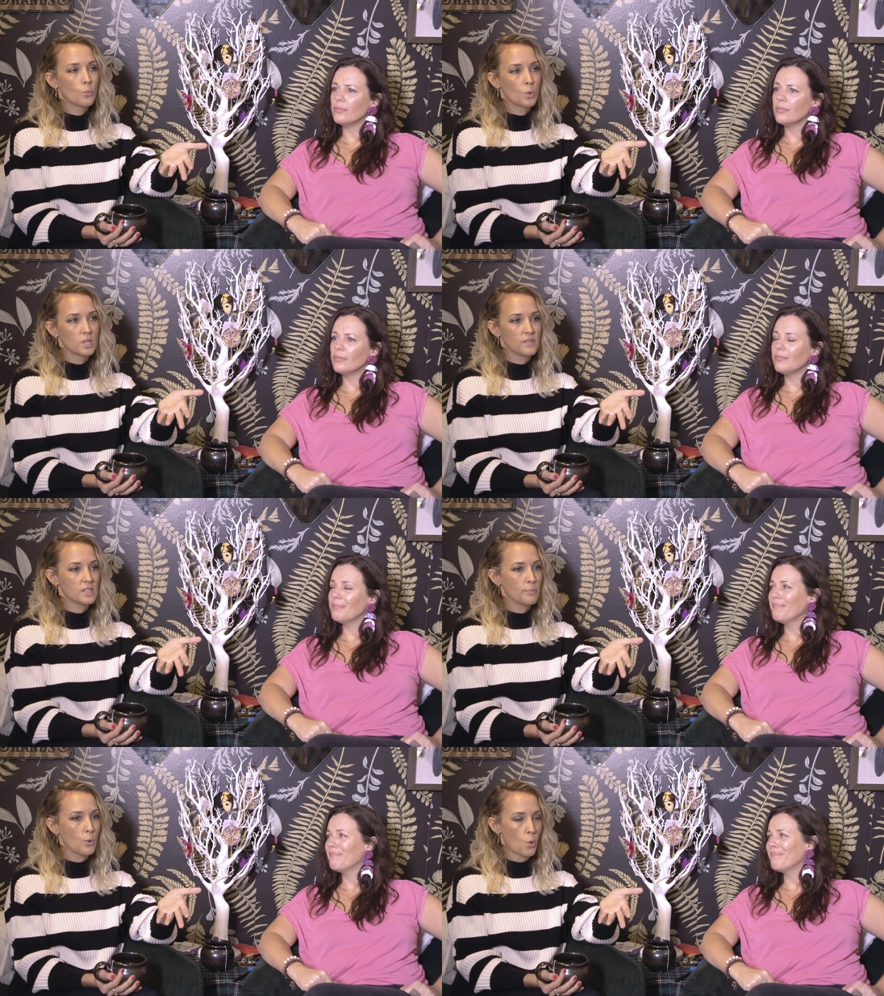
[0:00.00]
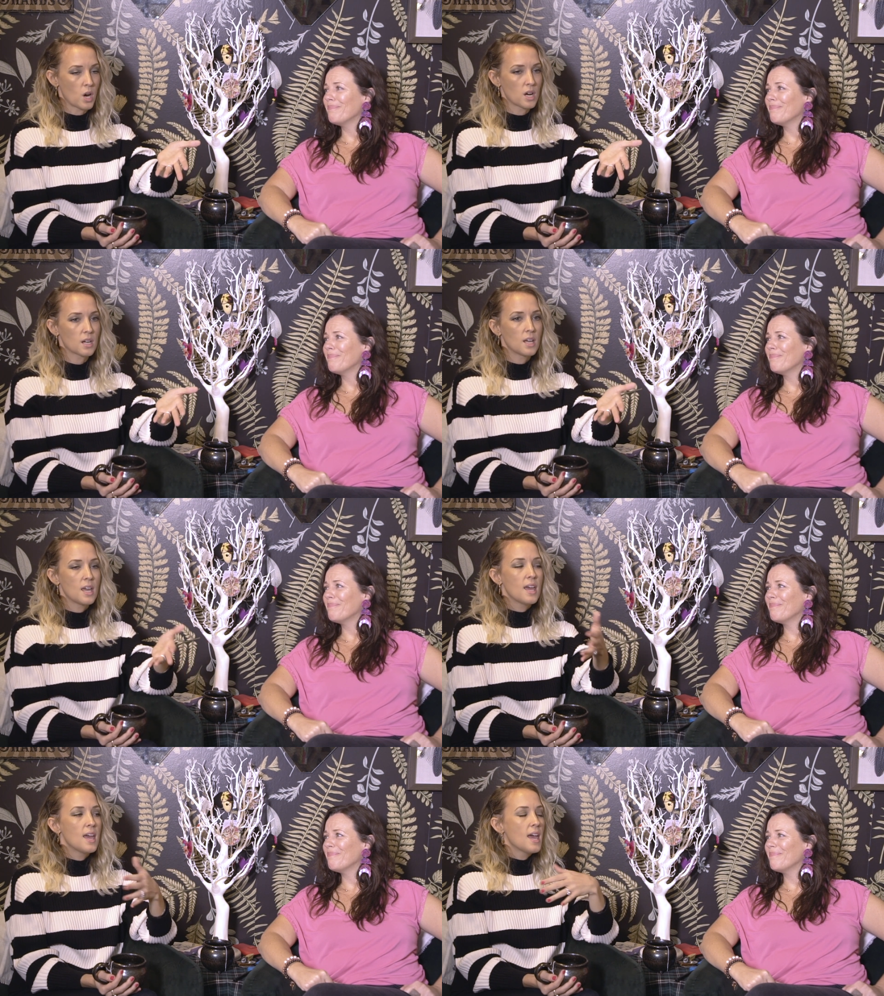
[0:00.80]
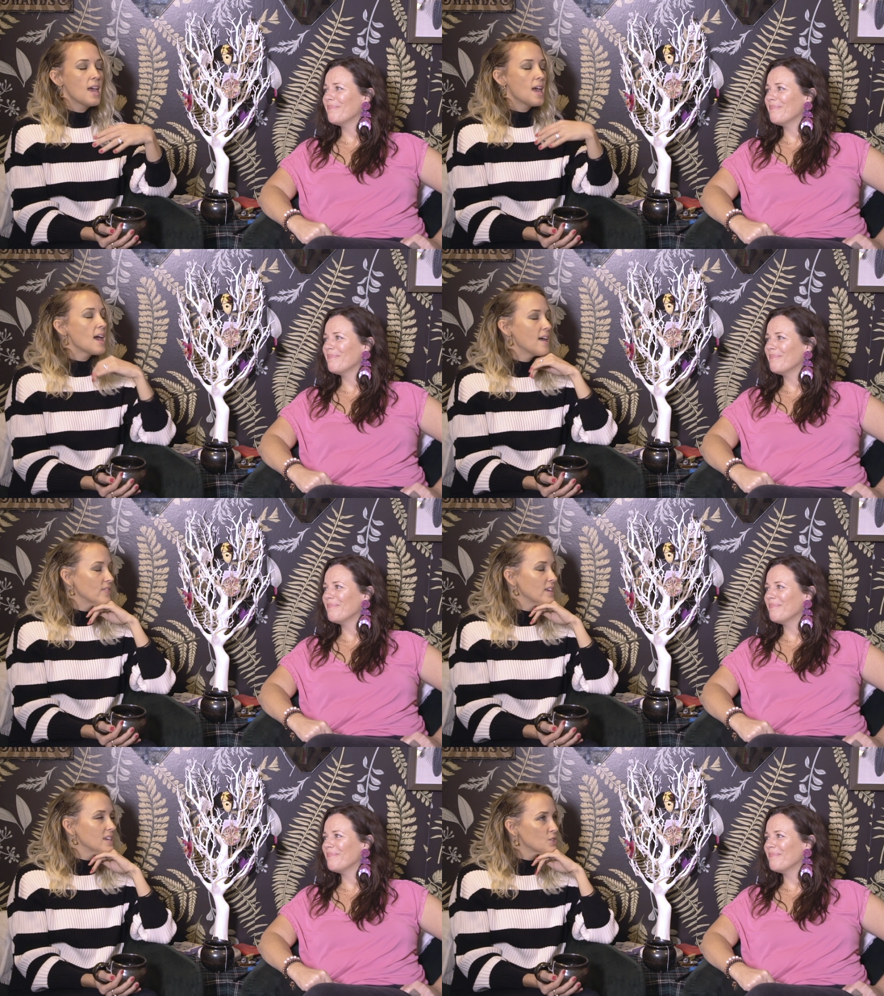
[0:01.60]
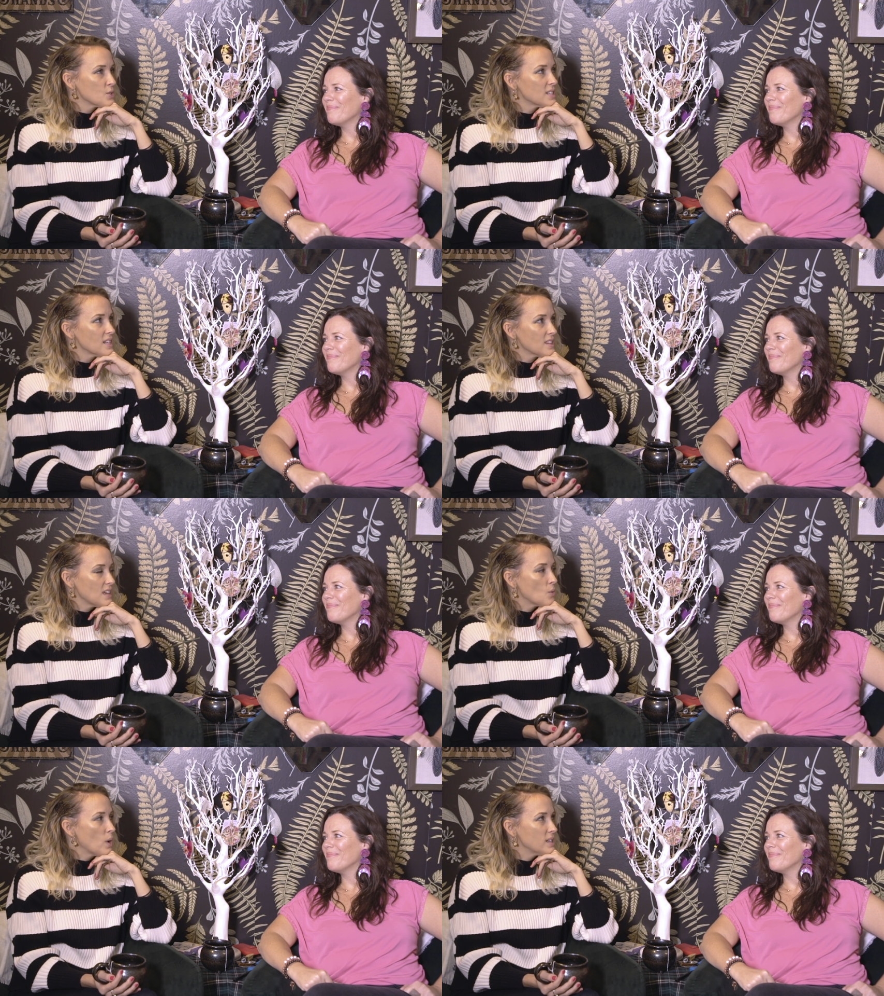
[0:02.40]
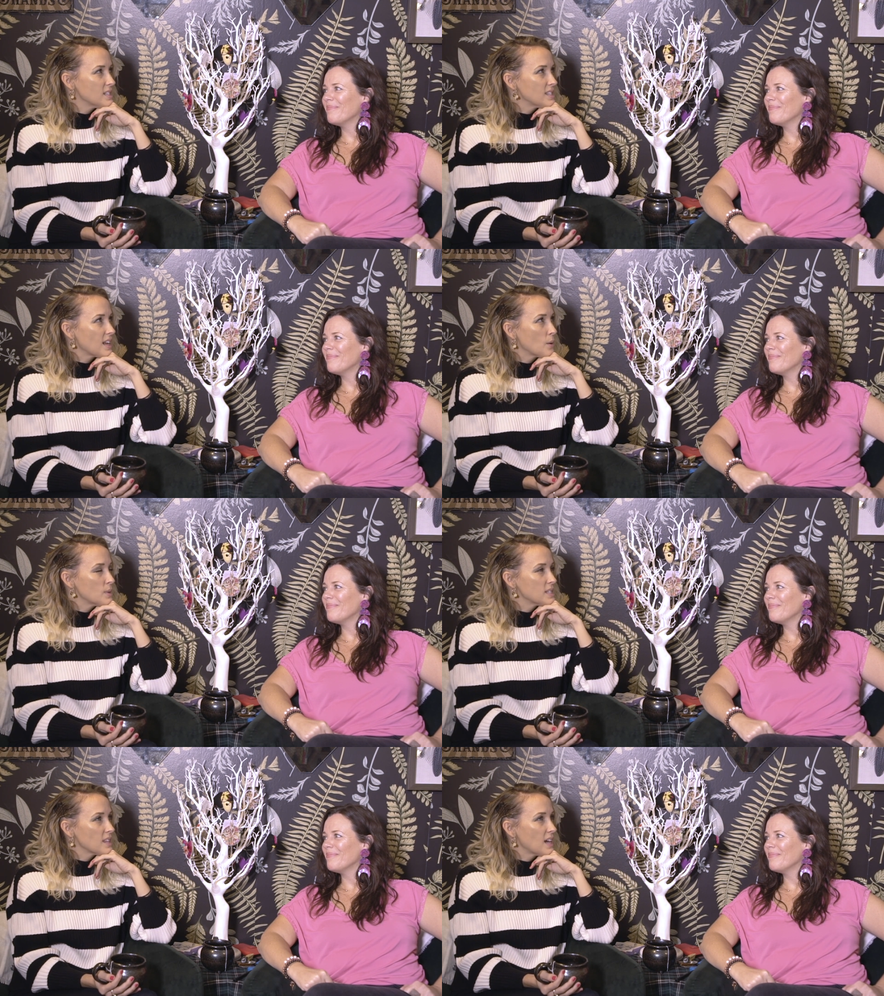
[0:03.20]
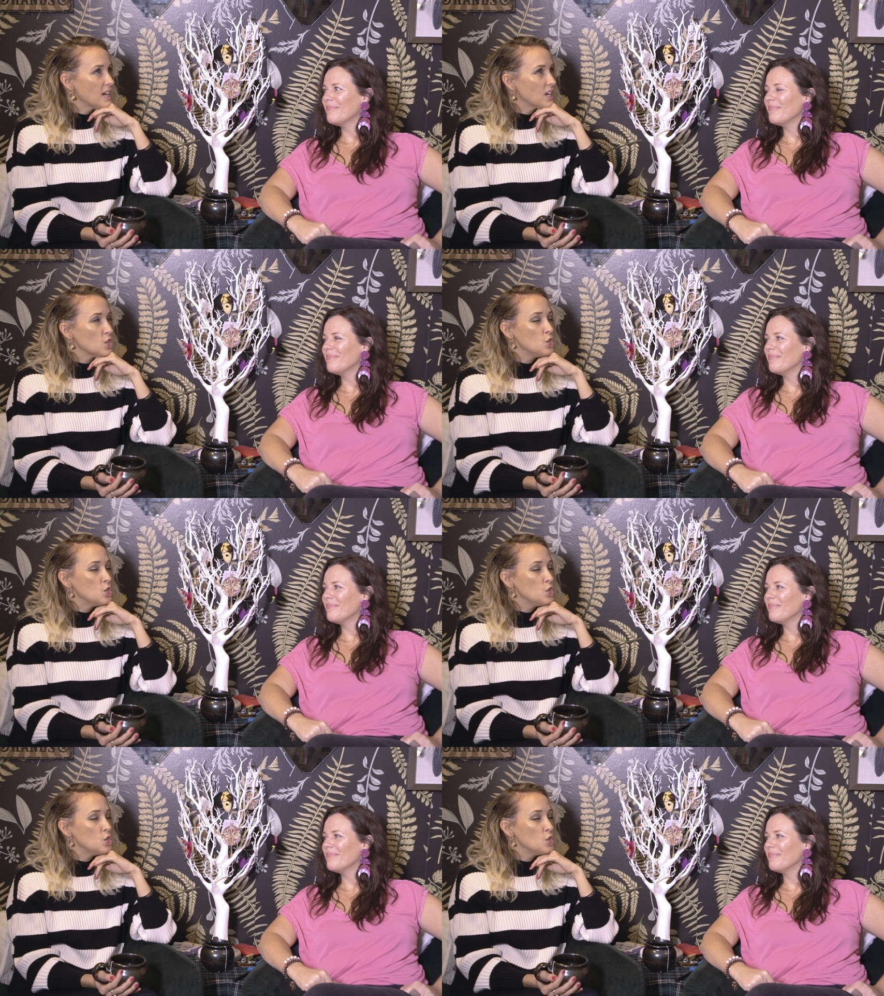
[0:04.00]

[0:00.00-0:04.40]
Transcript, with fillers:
Speaker 1: words of support. And the interesting thing was is that I was like,